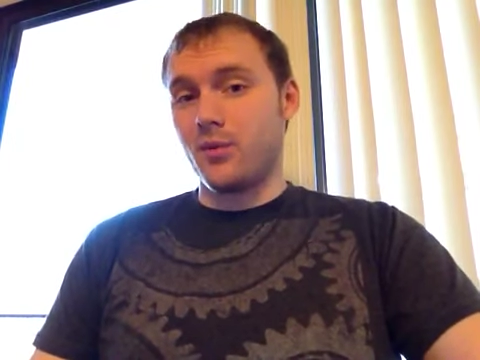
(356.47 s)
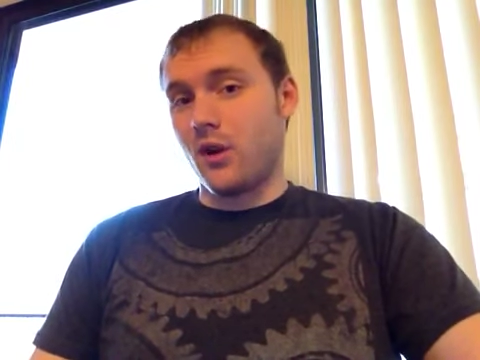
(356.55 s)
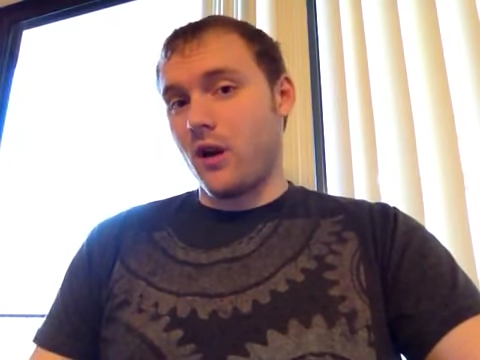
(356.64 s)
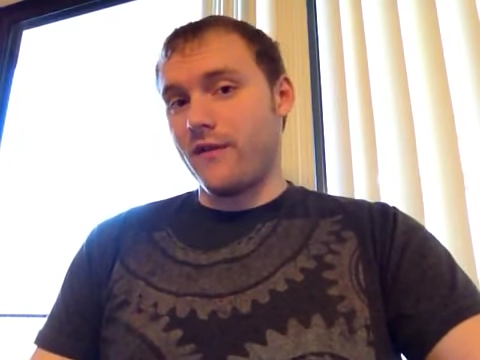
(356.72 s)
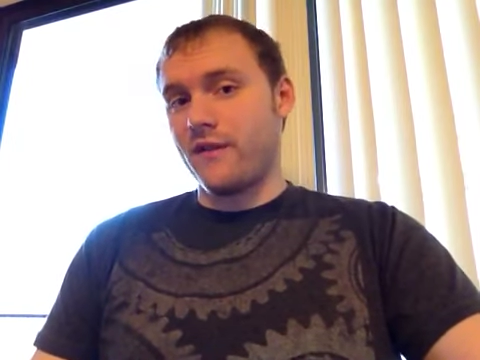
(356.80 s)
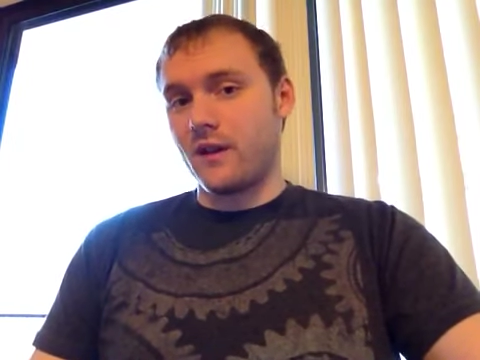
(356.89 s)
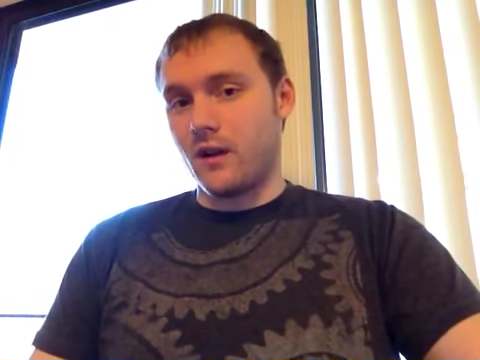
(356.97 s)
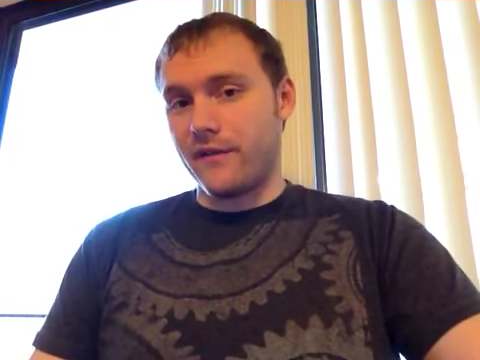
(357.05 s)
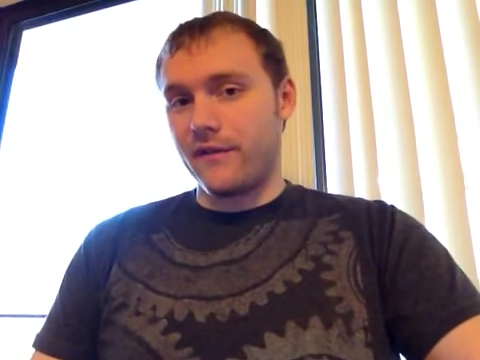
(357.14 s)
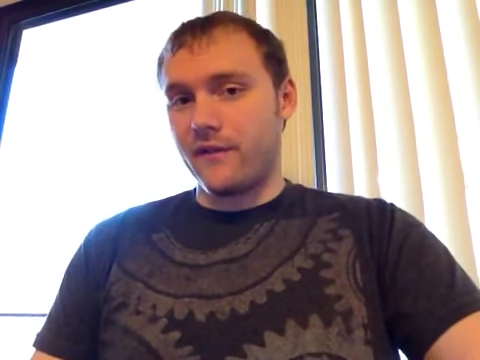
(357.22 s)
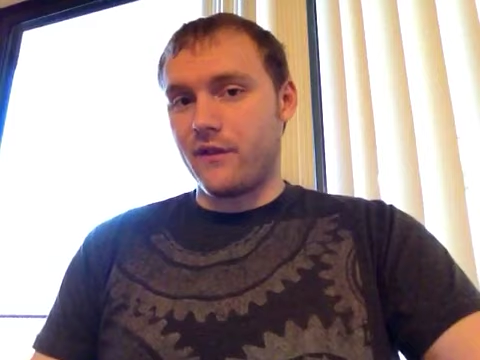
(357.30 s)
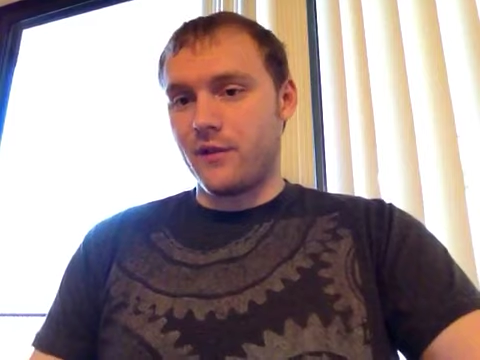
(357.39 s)
profit
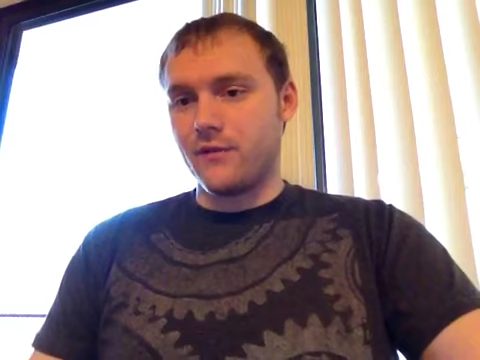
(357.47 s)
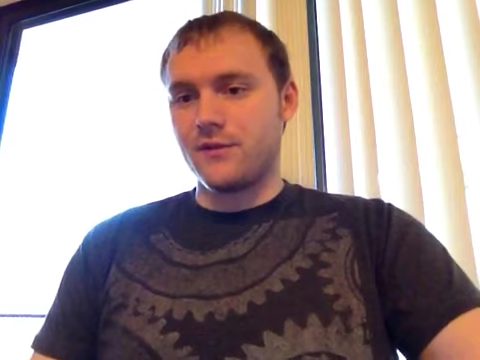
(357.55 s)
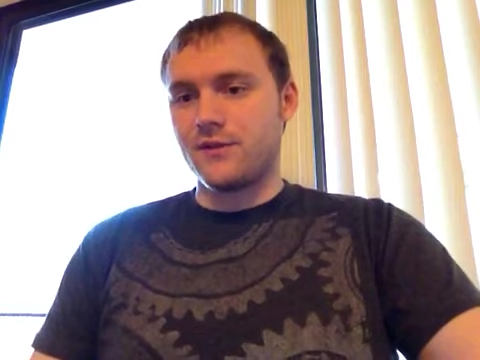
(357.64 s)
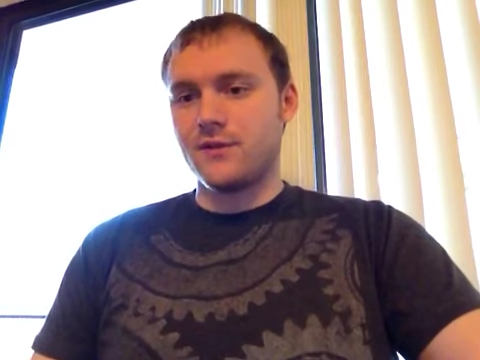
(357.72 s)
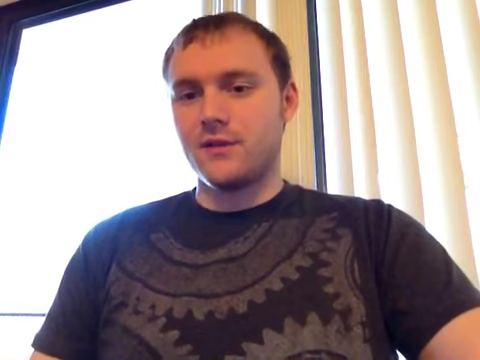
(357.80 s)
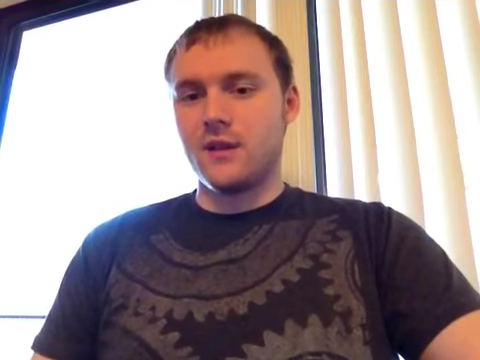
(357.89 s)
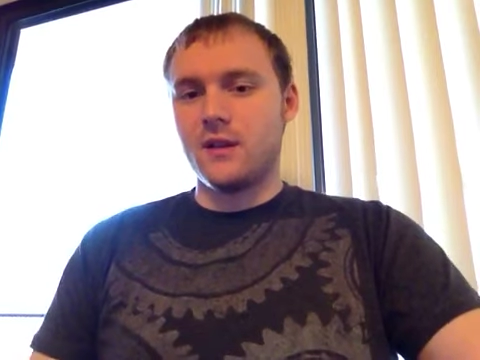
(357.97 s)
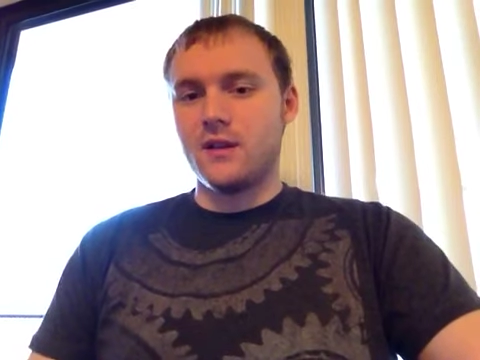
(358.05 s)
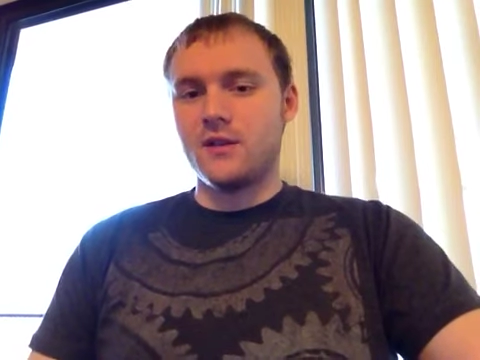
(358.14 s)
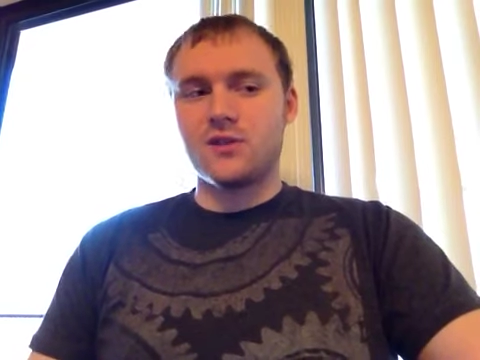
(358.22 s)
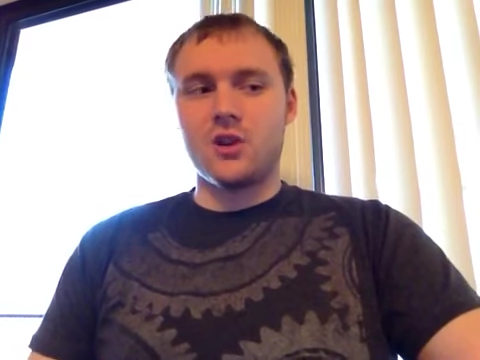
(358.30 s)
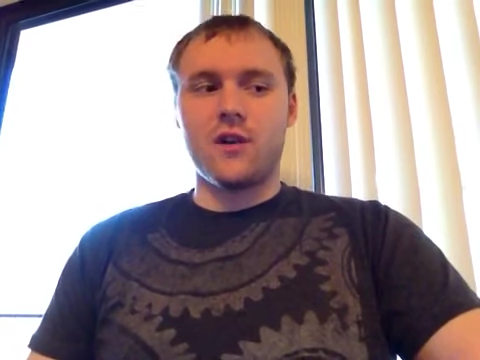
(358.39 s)
off of those
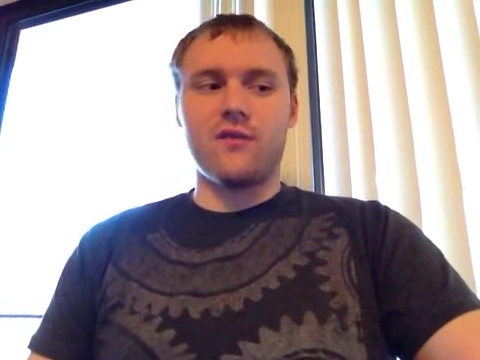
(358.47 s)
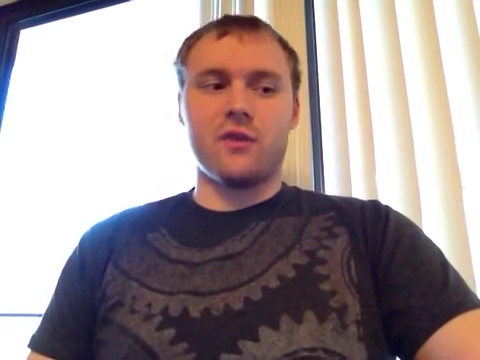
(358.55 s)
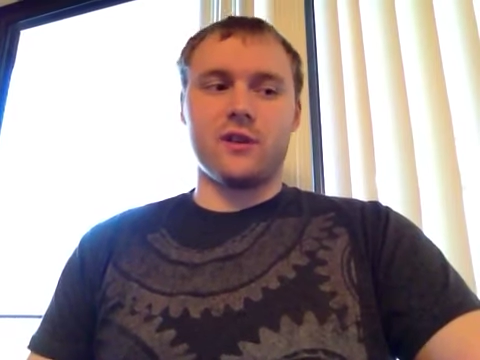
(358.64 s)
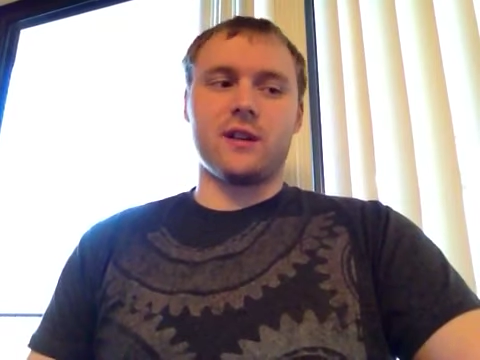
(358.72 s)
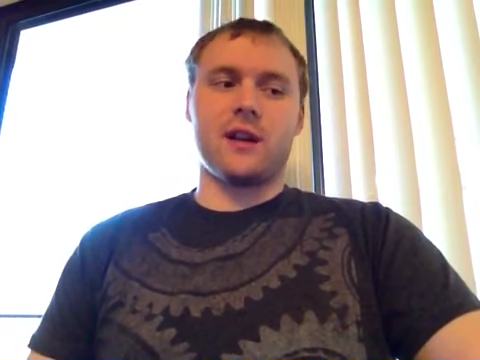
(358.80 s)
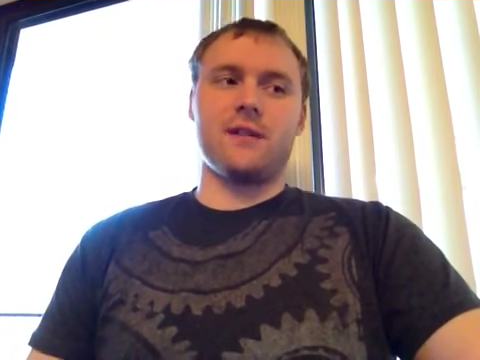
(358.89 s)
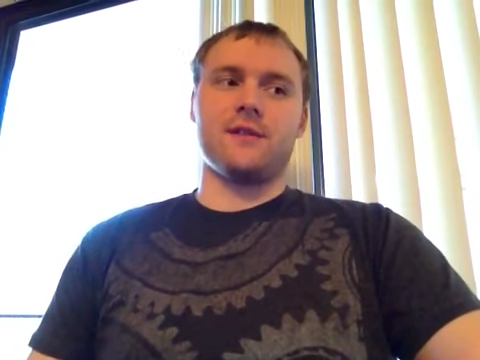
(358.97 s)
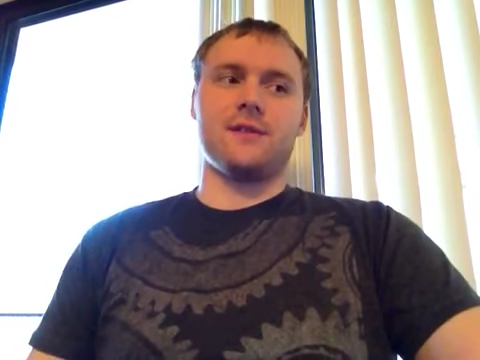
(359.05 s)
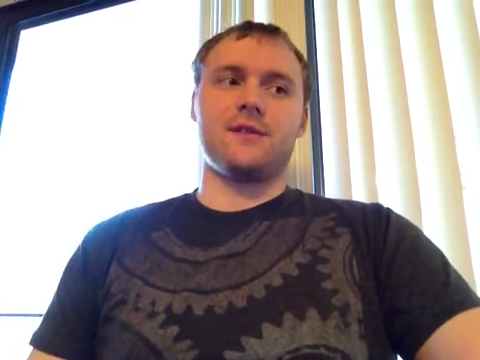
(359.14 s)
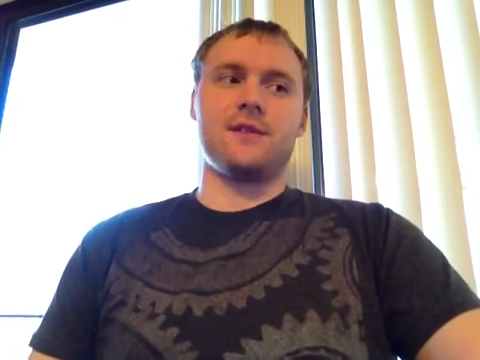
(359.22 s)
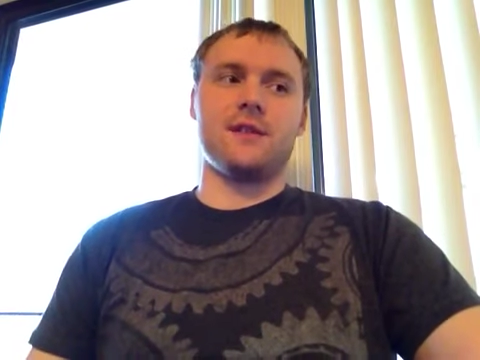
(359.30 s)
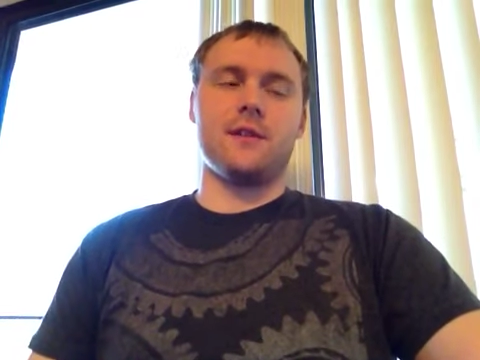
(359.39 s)
software
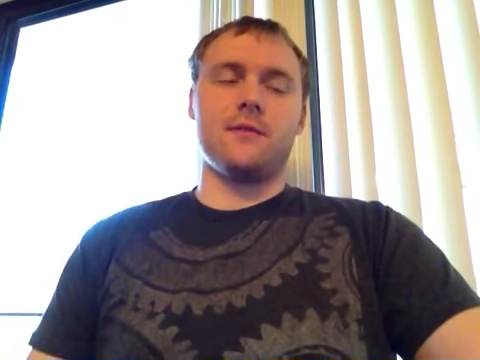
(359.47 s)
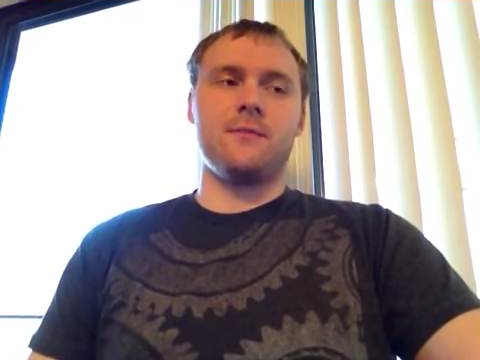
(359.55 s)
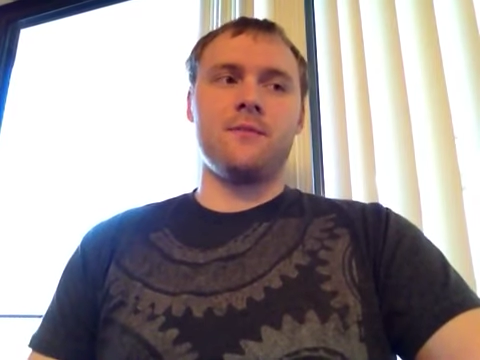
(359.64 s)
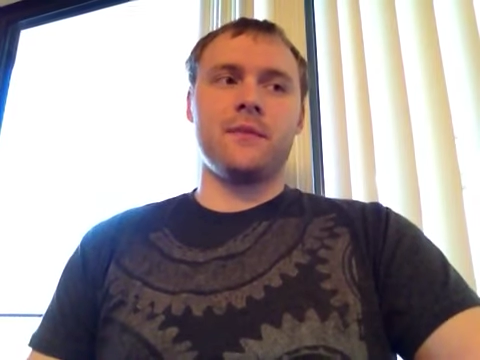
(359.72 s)
titles, so